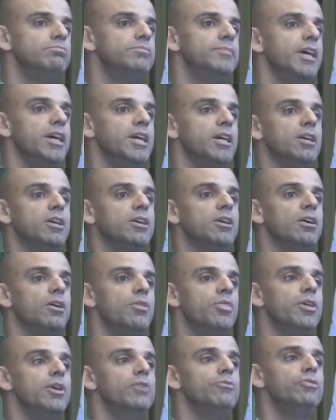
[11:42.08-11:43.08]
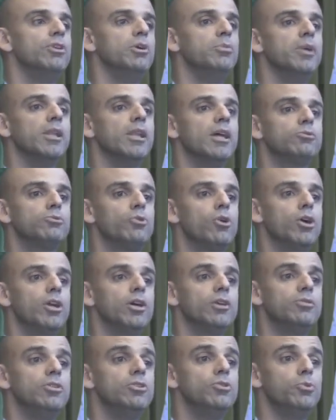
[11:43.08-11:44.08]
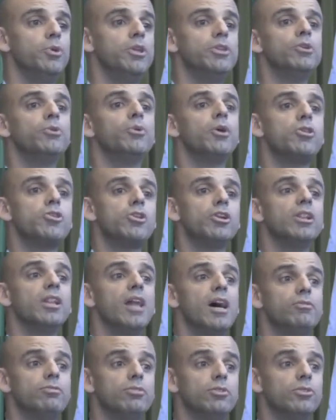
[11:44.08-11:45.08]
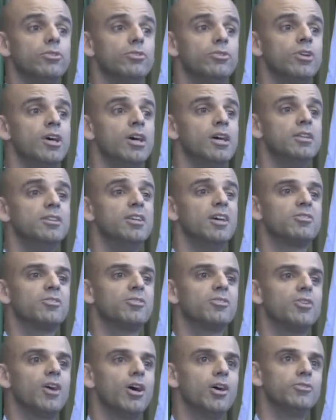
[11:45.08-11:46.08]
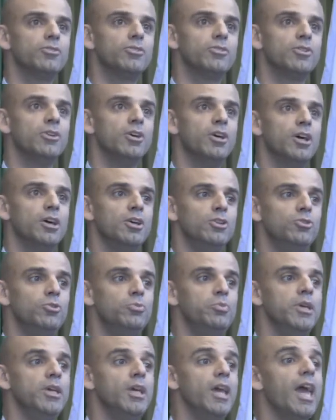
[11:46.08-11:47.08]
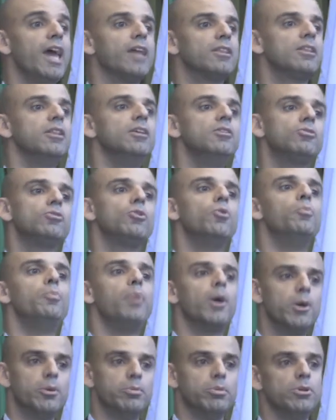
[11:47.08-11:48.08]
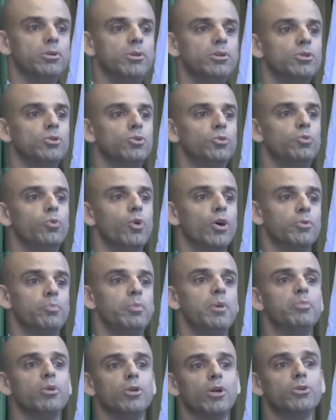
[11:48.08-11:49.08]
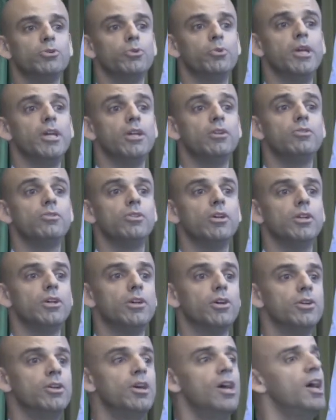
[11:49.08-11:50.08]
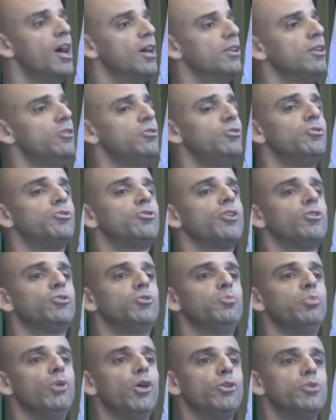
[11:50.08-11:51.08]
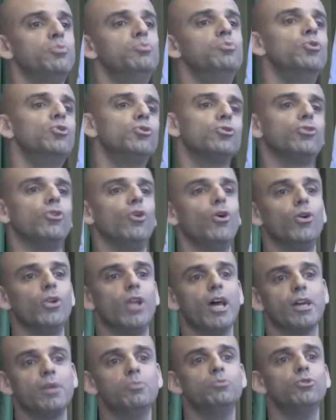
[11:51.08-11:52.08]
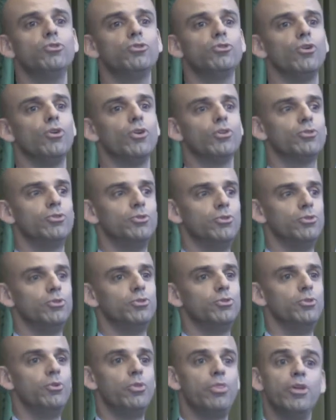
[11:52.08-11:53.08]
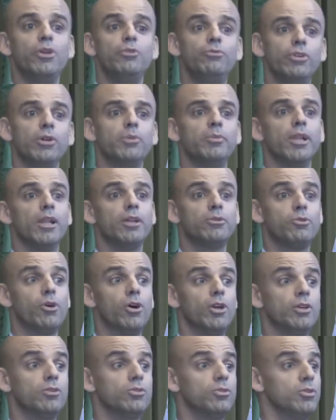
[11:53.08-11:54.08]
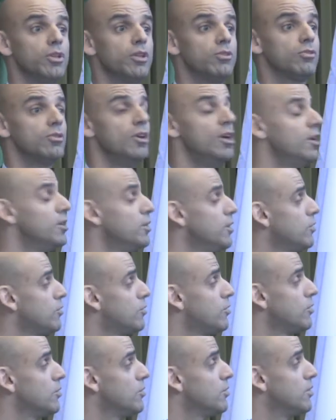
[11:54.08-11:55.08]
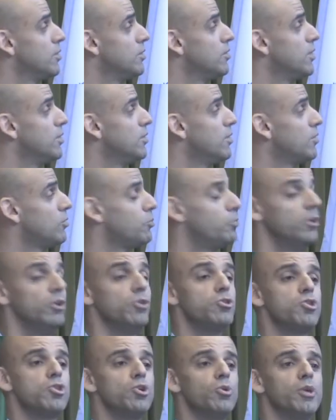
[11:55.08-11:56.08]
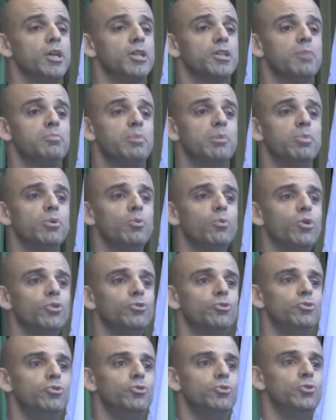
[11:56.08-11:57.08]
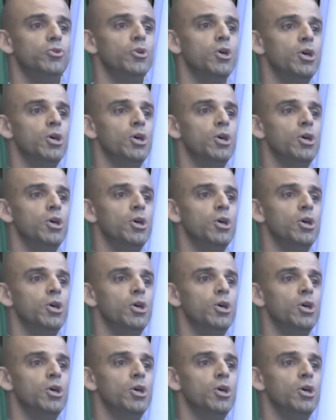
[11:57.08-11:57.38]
take thin film electronics into integration levels that start to be at least comparable to what people are doing in silicon. At least you start to plot a Moore's law, like a Moore's law to thin film electronics. So that's really showing that people want to do